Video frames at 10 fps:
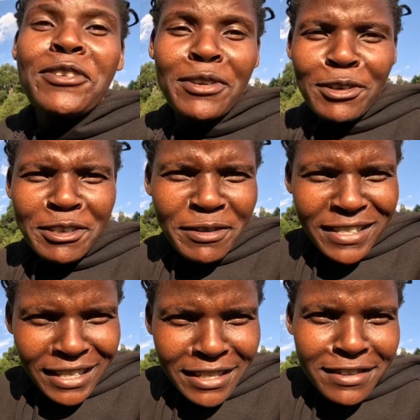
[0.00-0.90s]
you'll not
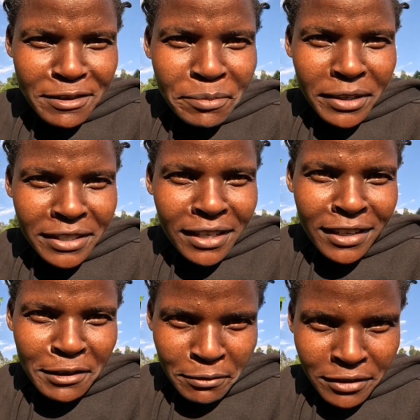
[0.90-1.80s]
even get
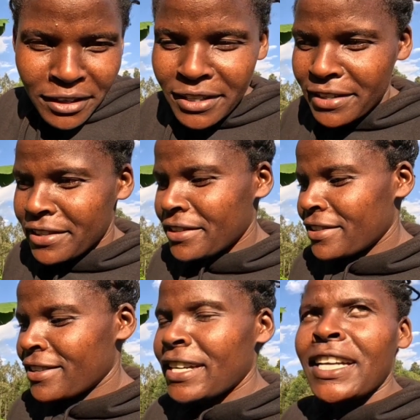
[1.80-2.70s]
respected in the village.
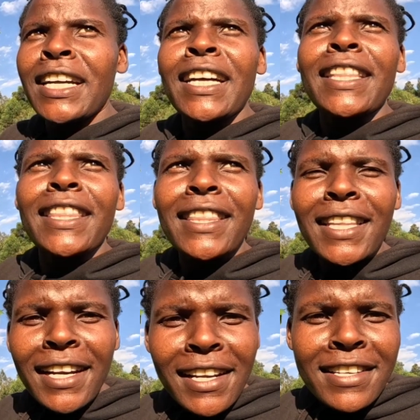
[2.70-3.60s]

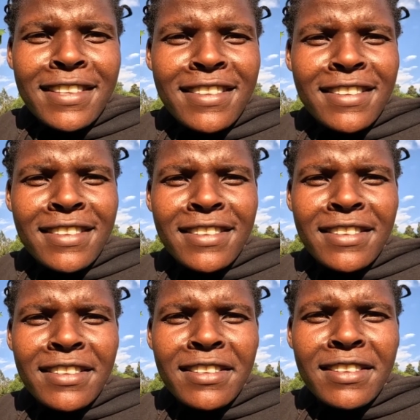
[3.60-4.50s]
That
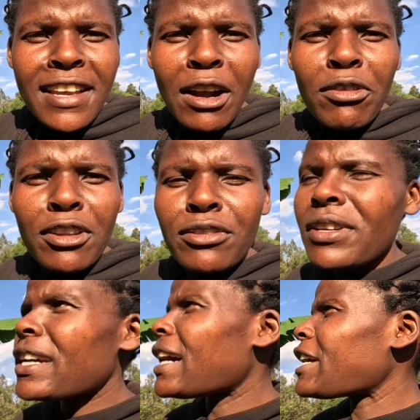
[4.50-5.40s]
is according,
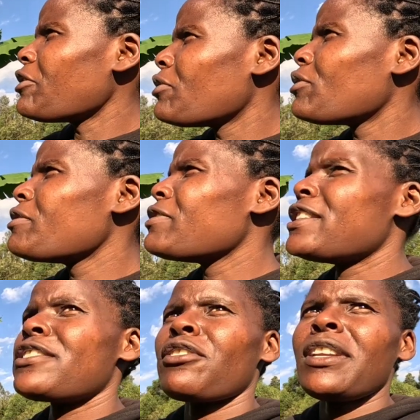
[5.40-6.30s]
I don't know if
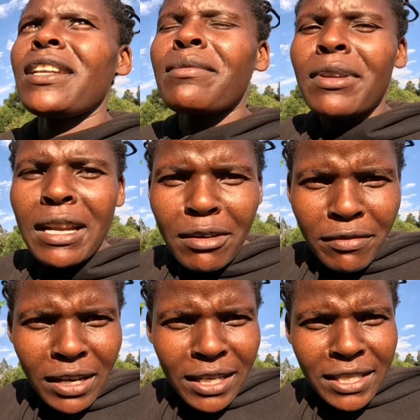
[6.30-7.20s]
it is only in
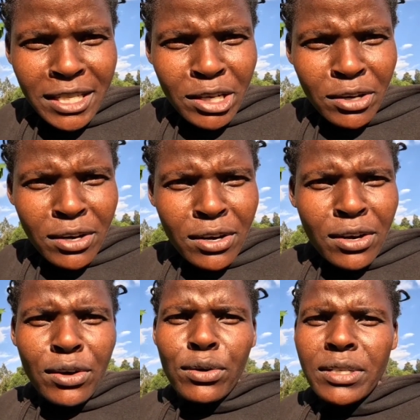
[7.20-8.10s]
our village
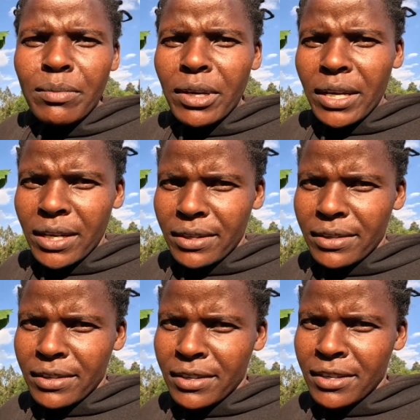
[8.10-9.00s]
or somewhere
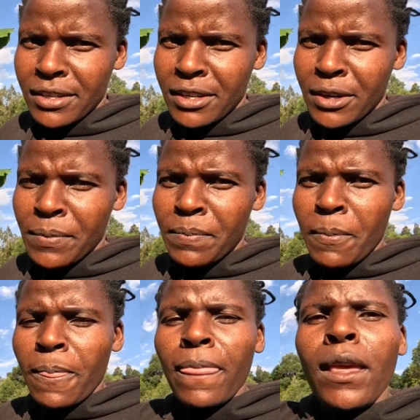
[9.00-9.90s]
else.
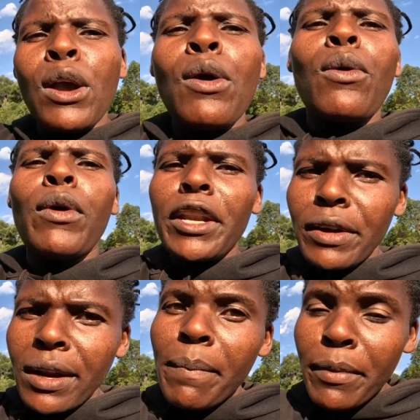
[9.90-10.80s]
When
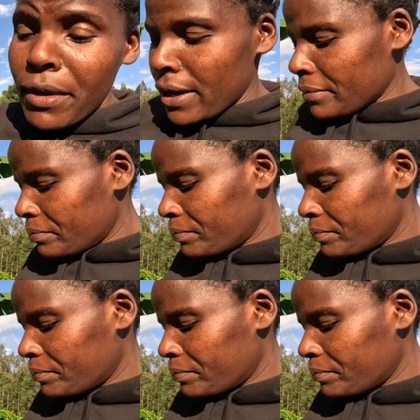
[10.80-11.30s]
you are poor,